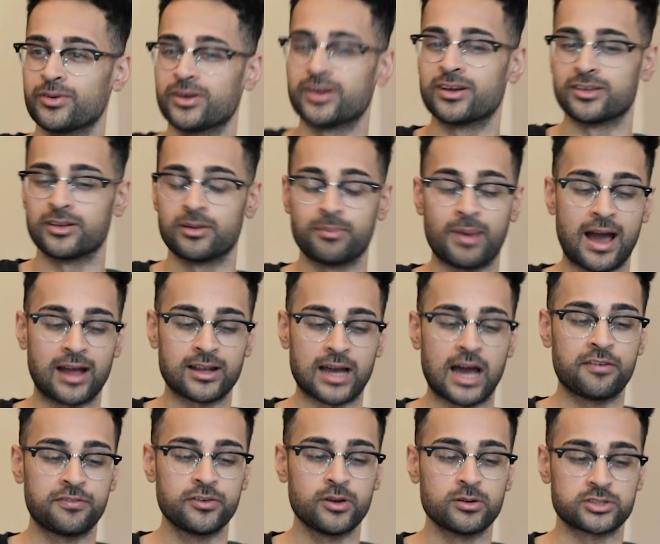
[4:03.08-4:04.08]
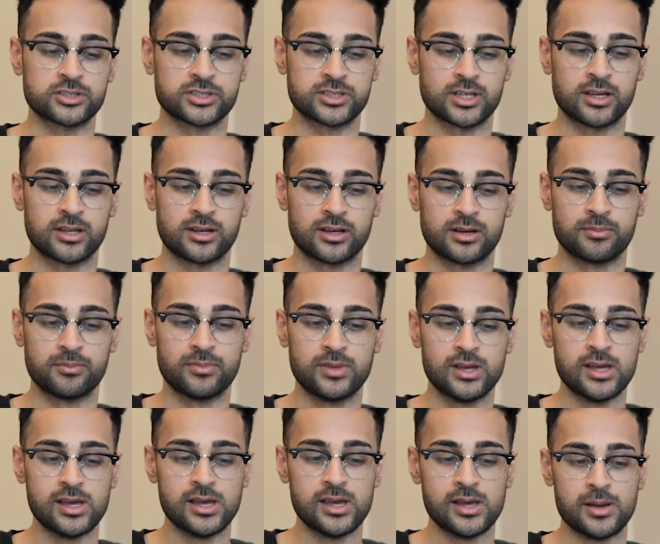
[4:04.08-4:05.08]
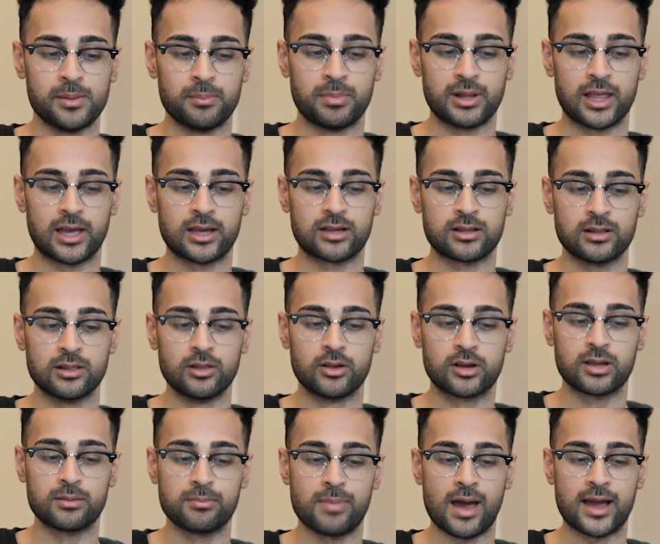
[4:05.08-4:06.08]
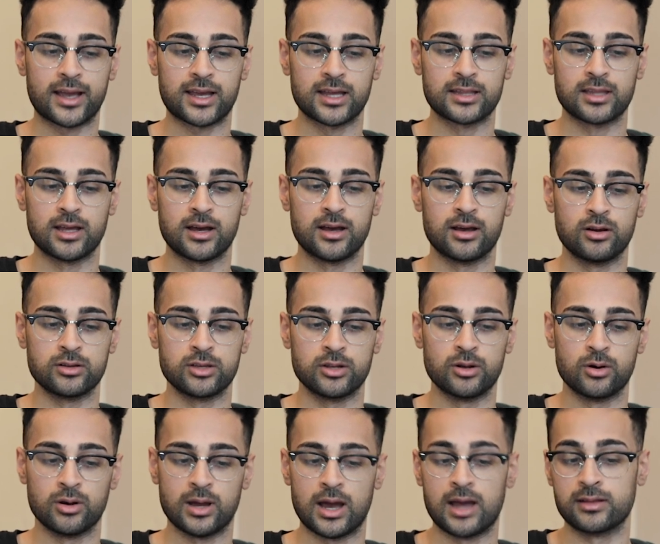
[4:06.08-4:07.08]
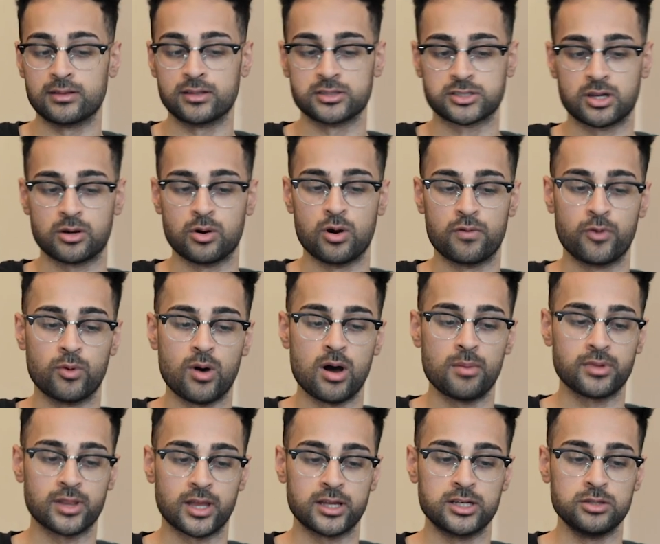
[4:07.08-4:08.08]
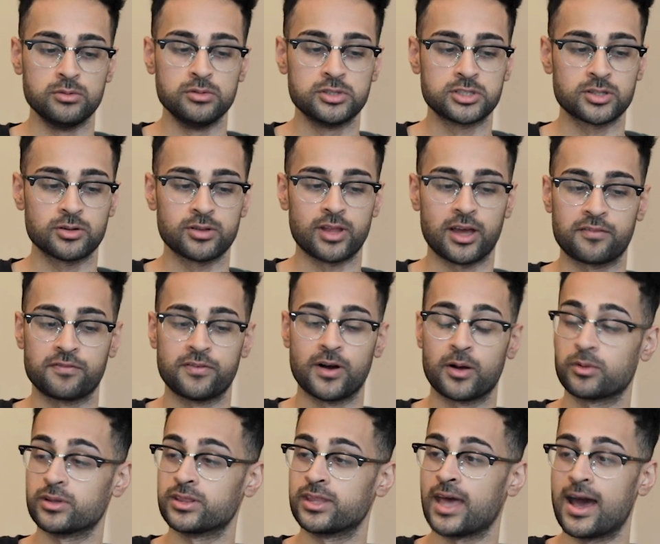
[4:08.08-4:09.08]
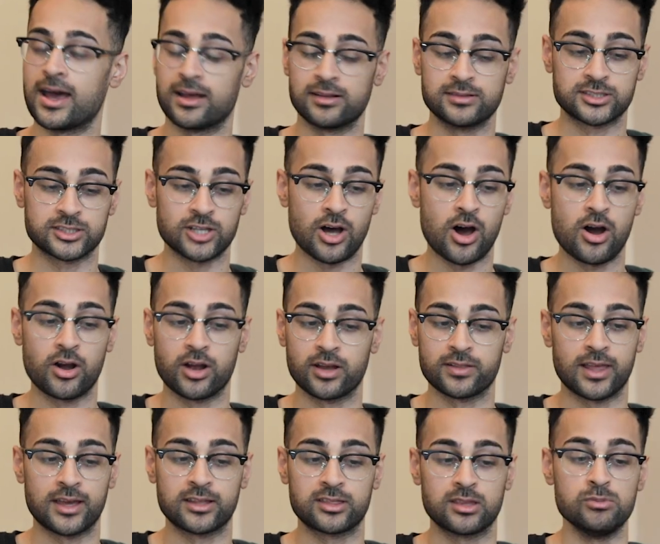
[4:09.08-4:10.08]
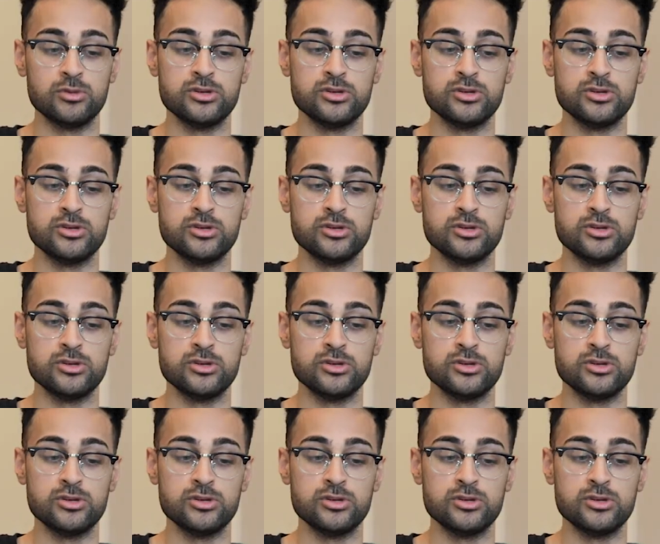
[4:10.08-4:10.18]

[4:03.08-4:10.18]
weird, you know, but I, I feel what you're saying. Um, but like looking back at the you know at the song overwhelming, like do you still like fuck with that song and like the